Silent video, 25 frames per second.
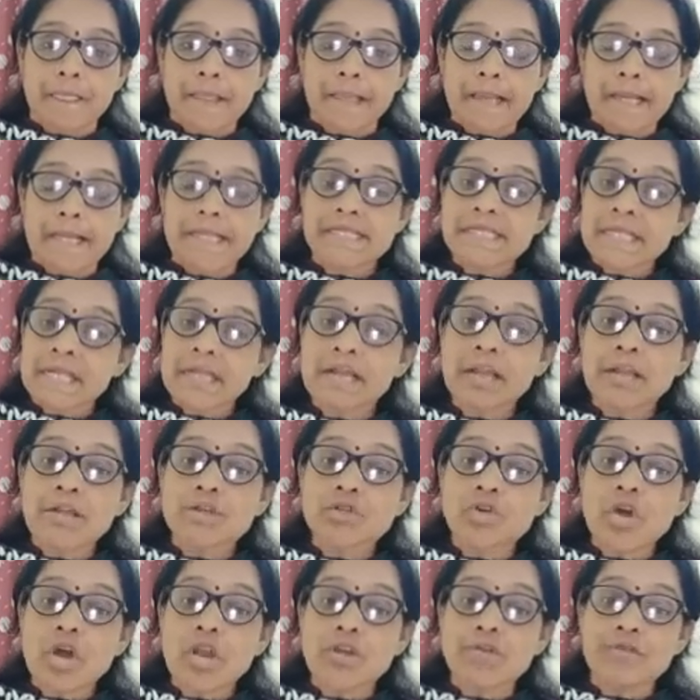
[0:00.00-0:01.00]
Is it clear
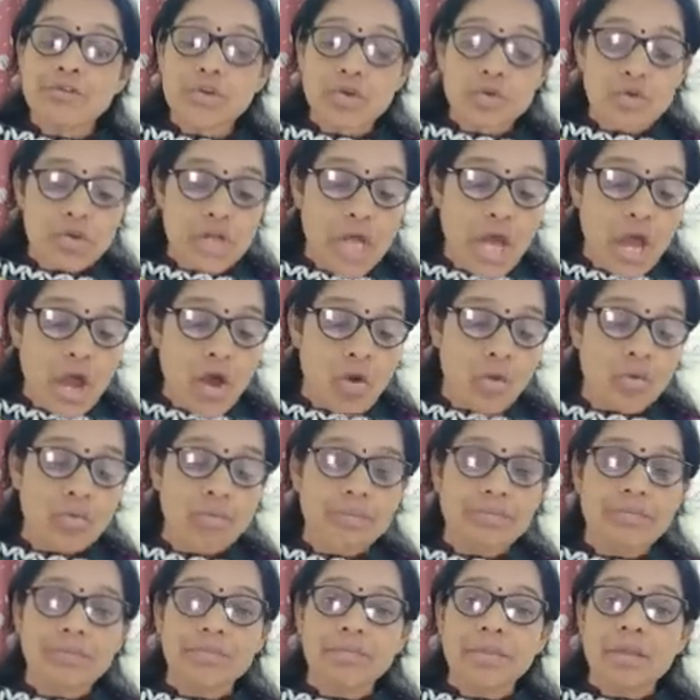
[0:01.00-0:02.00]
to all of you? Now,
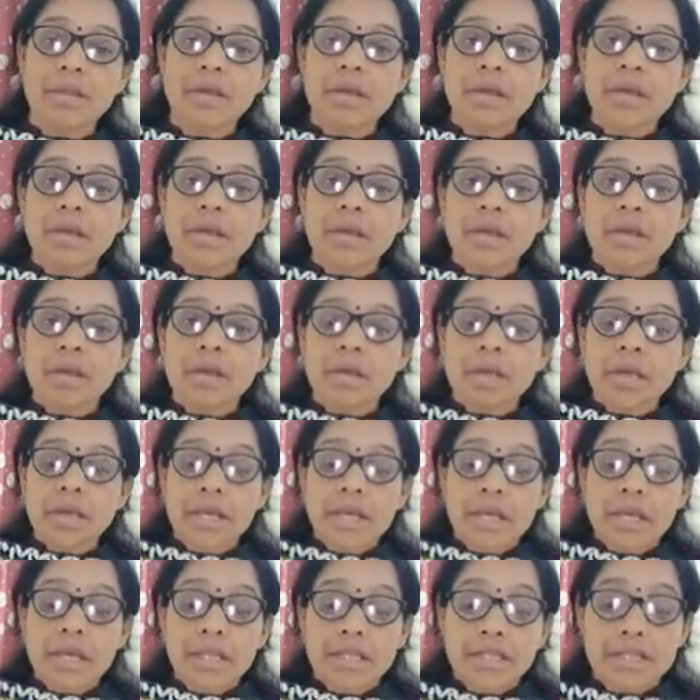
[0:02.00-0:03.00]

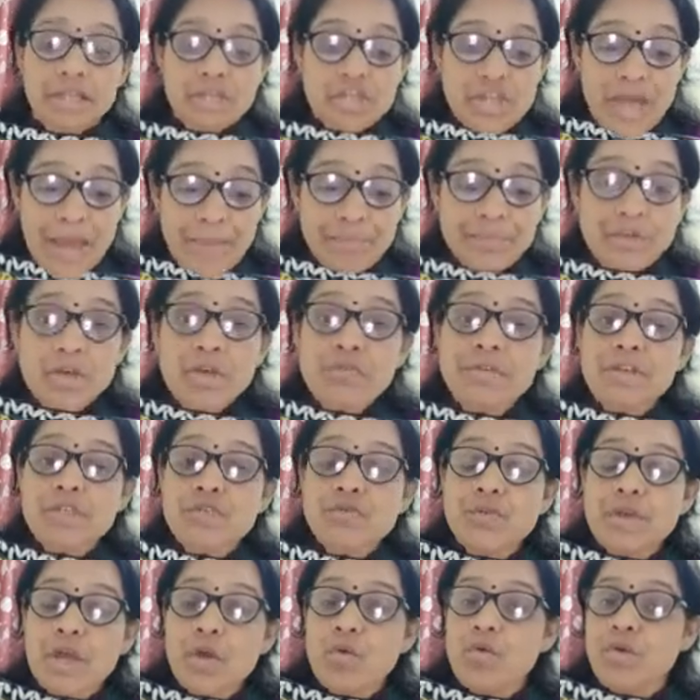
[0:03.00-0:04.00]
the chapter which
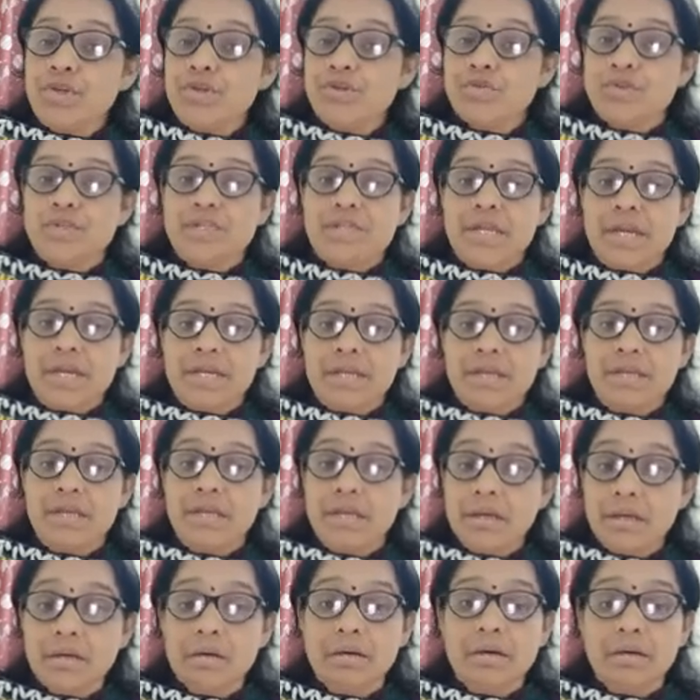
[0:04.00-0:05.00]
we are going to study
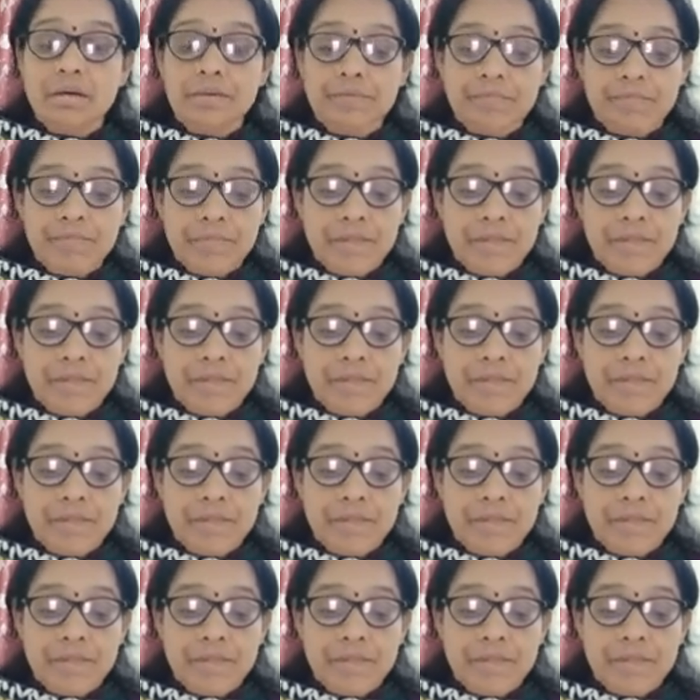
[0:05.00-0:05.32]
here